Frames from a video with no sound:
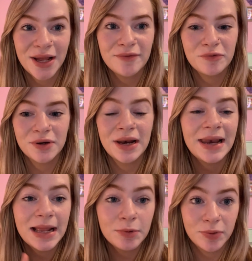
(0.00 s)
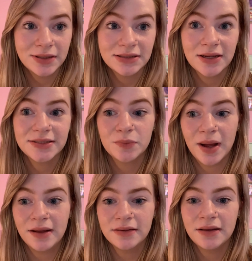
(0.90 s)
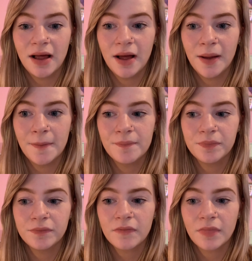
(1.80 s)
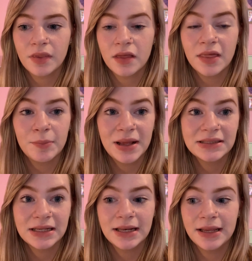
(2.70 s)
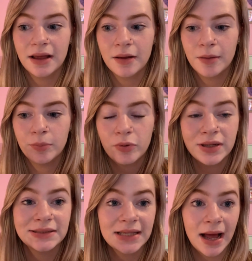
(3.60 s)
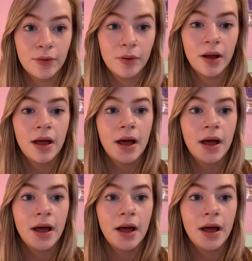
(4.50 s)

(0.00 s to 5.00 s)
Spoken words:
I've ordered a label printer as well, that basically prints out